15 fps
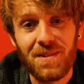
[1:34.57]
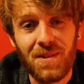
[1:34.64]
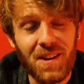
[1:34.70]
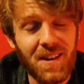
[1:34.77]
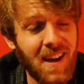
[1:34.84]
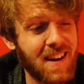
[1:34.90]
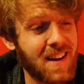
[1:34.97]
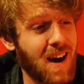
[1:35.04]
When
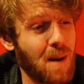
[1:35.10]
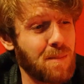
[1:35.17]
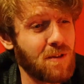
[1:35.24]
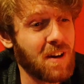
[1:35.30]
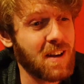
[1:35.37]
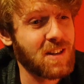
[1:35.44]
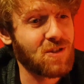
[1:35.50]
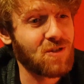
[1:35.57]
you get a
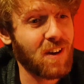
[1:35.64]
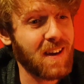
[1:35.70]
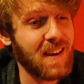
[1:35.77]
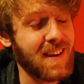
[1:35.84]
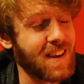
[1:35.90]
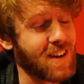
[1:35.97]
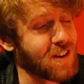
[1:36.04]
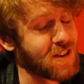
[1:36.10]
copyright
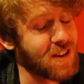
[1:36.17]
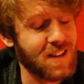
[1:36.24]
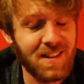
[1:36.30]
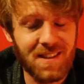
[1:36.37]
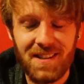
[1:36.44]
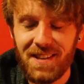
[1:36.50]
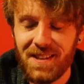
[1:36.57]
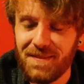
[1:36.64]
strike, you're
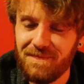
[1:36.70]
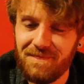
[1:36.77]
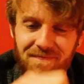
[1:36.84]
just...